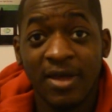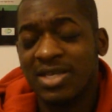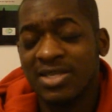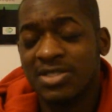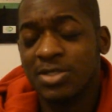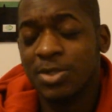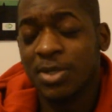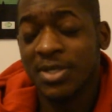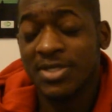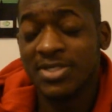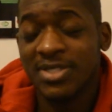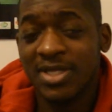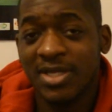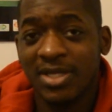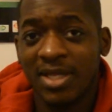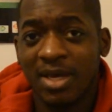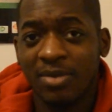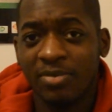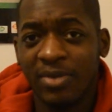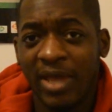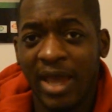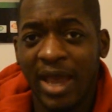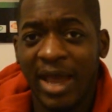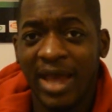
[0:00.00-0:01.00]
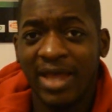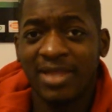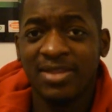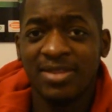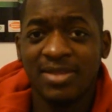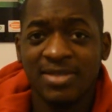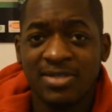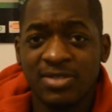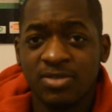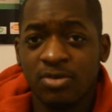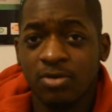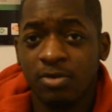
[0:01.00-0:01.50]
It's interesting that we
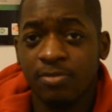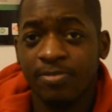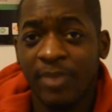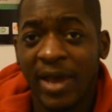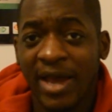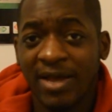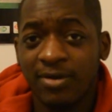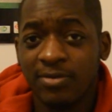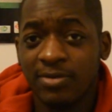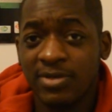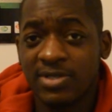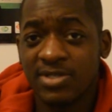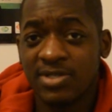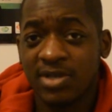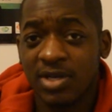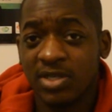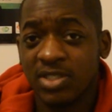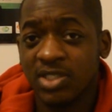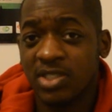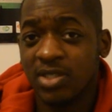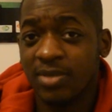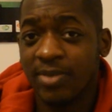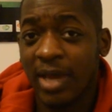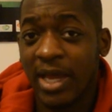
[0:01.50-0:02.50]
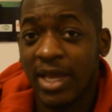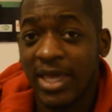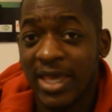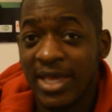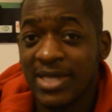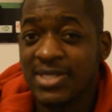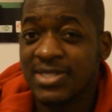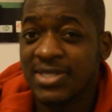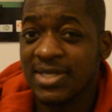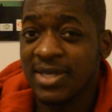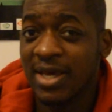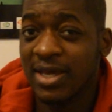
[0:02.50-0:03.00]
had this sort of panel discussion
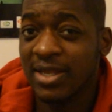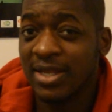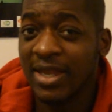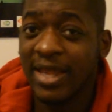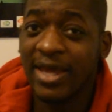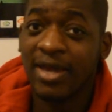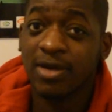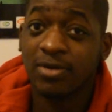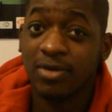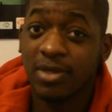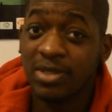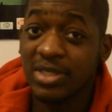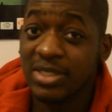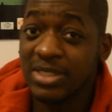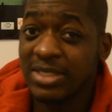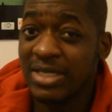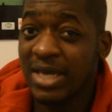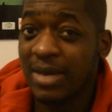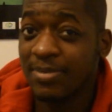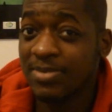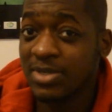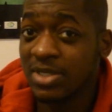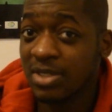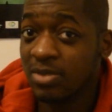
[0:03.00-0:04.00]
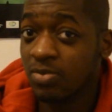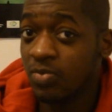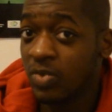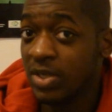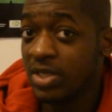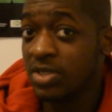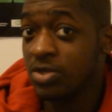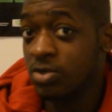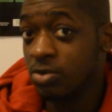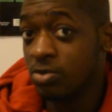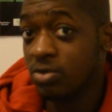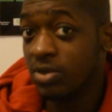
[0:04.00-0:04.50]
about kissing, and later on in the
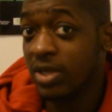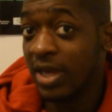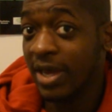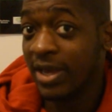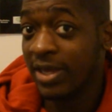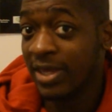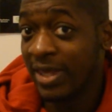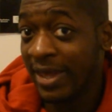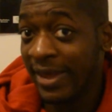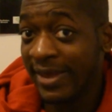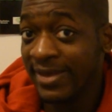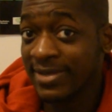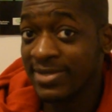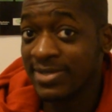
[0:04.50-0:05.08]
episode we do get a